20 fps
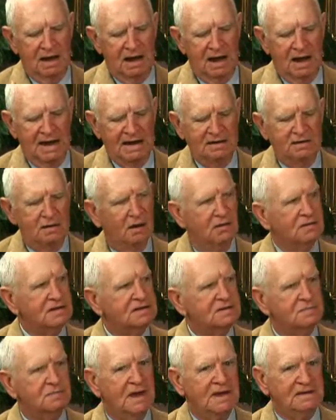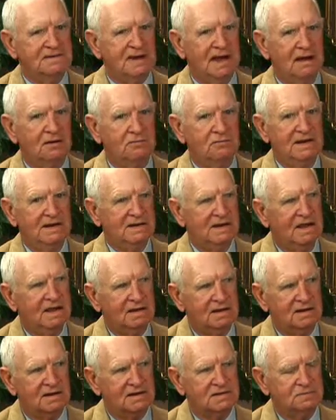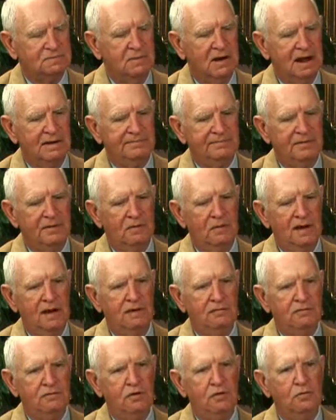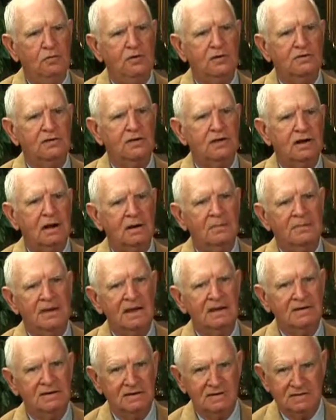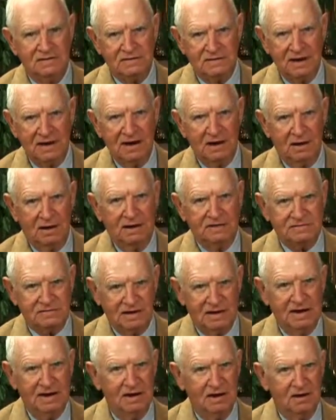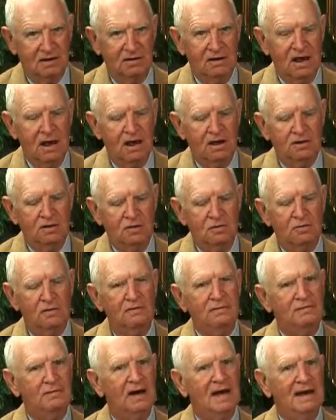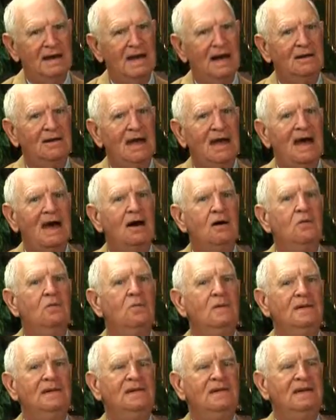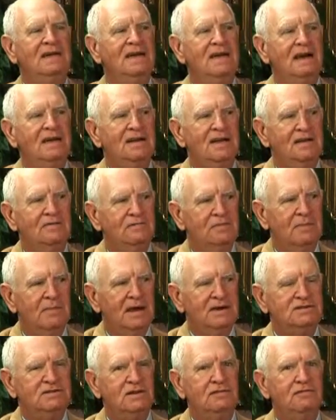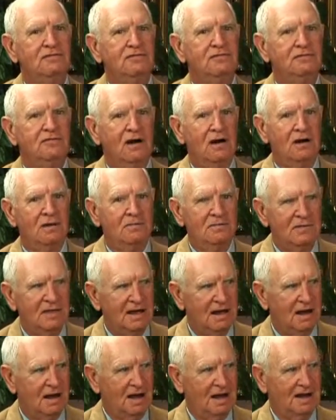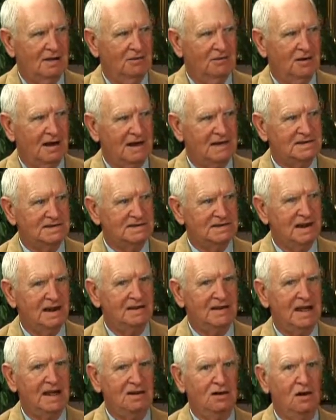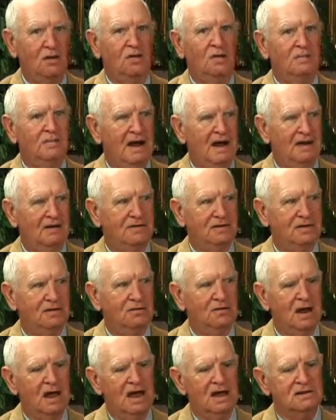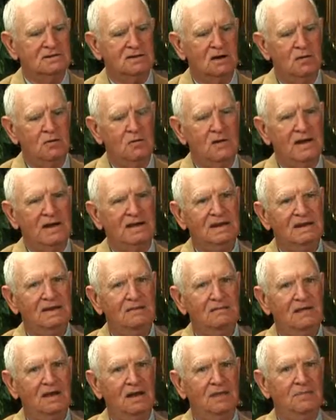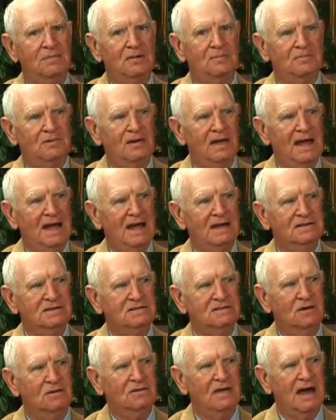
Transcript: I know this may sound ridiculous, but if you were to come in to see us here, you will find out how we can get information from the IRS that they know about you, so we can develop a plan so